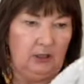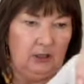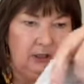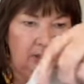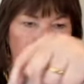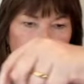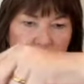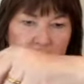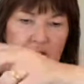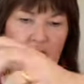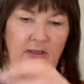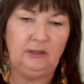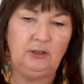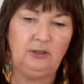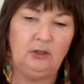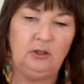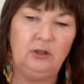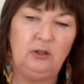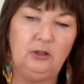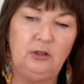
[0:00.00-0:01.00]
Now it has
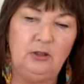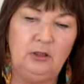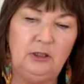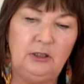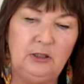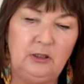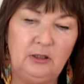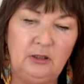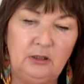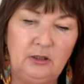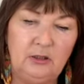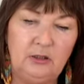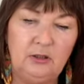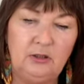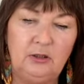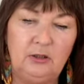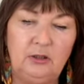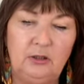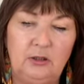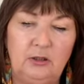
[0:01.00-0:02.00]
got a little
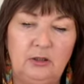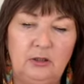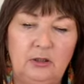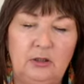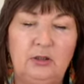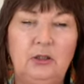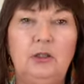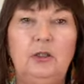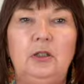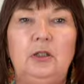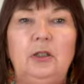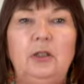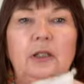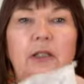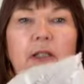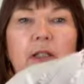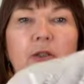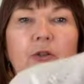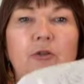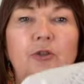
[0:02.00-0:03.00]

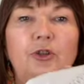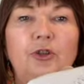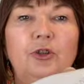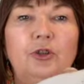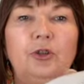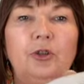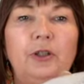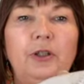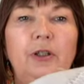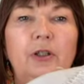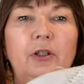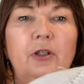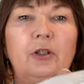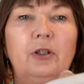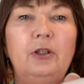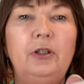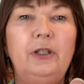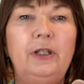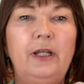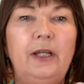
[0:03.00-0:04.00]
join
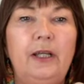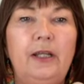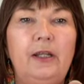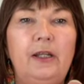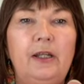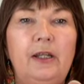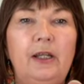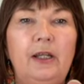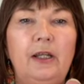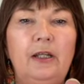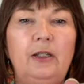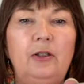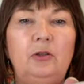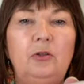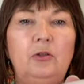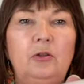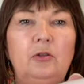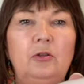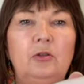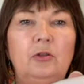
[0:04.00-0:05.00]
on the end there,
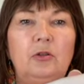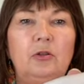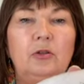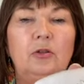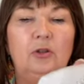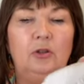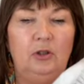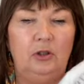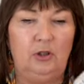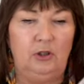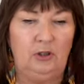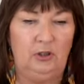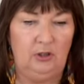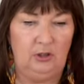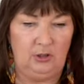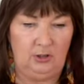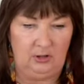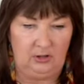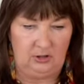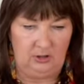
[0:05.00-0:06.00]
little
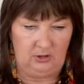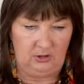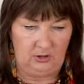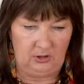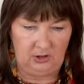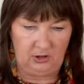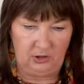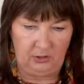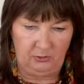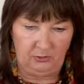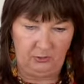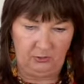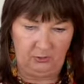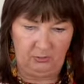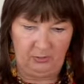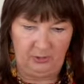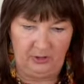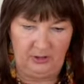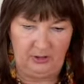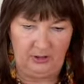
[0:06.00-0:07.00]
sewed
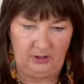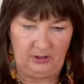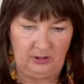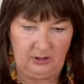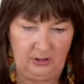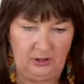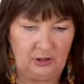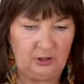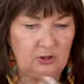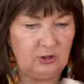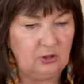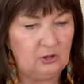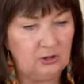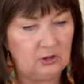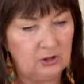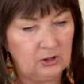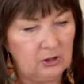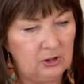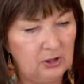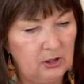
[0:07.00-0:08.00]
up bit, and it's got
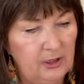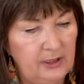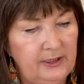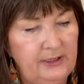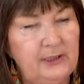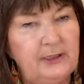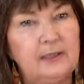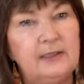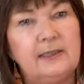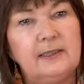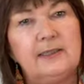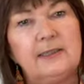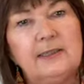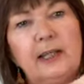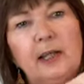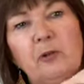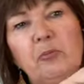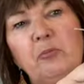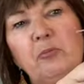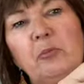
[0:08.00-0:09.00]
a
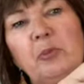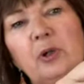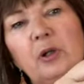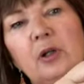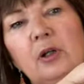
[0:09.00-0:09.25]
stamp